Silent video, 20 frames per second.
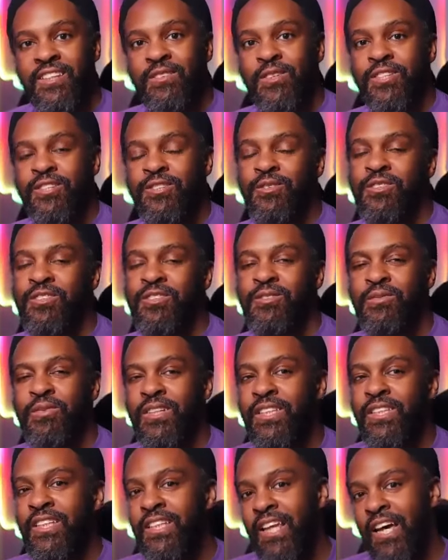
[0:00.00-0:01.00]
which was
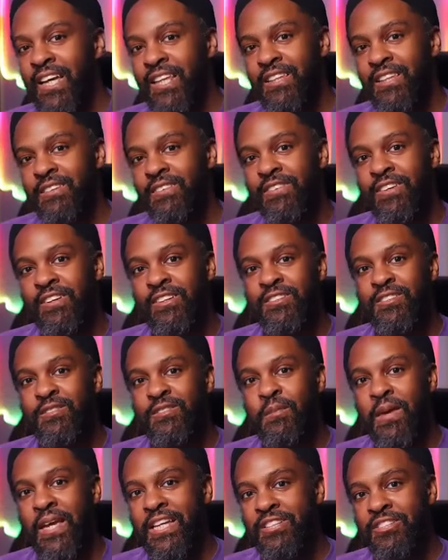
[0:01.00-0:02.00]
really like the first
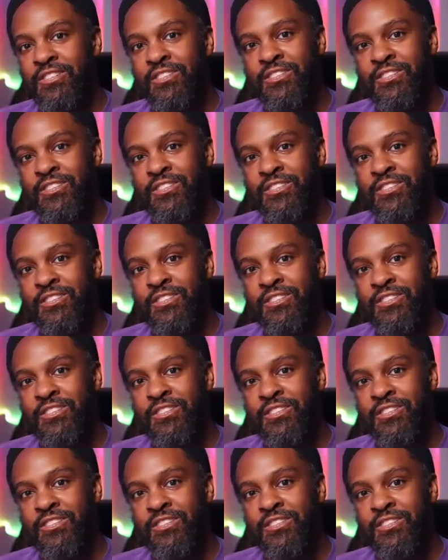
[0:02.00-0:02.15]
major